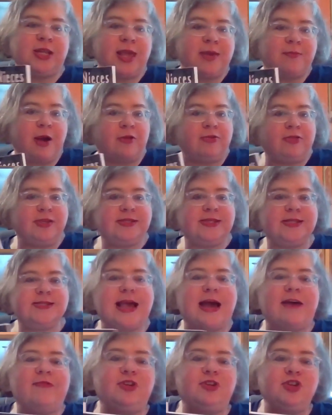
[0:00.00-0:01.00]
came out. This is
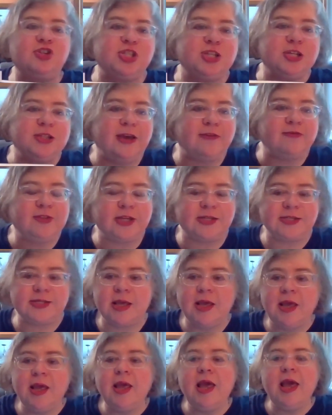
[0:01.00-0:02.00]
after she left us.
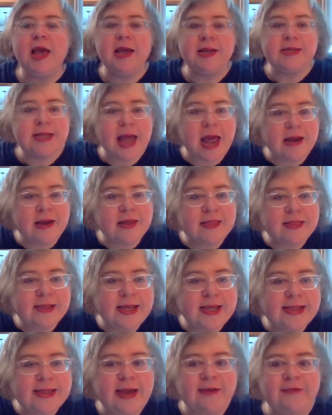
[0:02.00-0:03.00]
Tanith
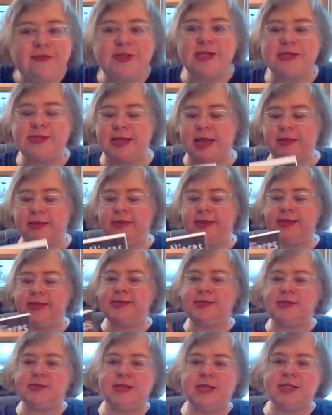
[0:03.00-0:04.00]
Lee left us, and
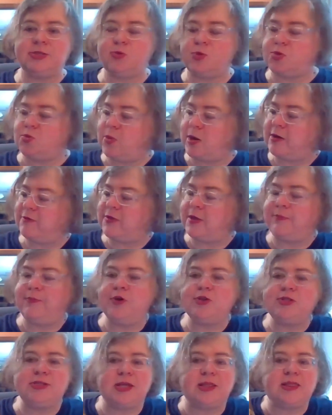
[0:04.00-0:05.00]
this this was one of the
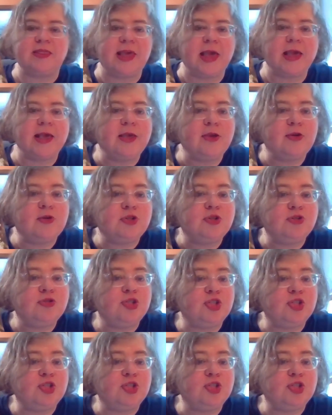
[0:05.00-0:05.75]
books that thank you to